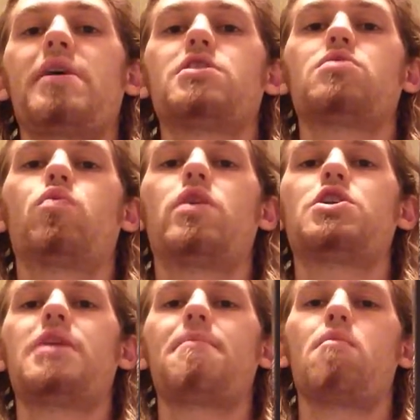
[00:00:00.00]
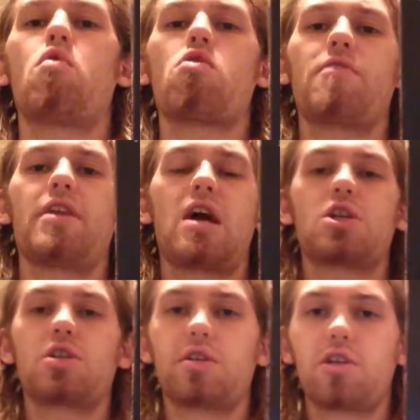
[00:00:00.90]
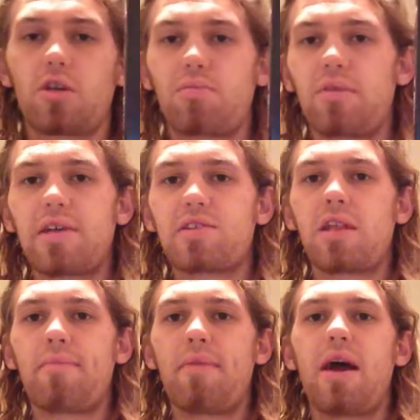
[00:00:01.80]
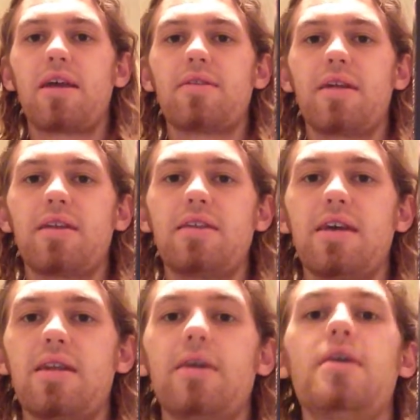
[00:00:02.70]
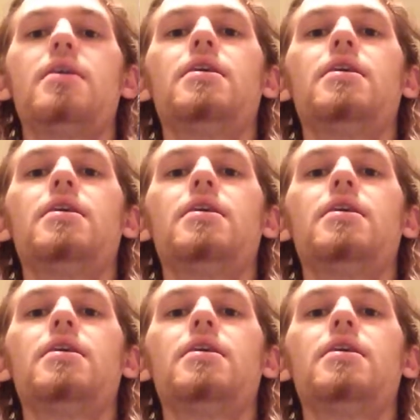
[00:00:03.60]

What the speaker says: I just wish that more of it actually took place in the mind than did.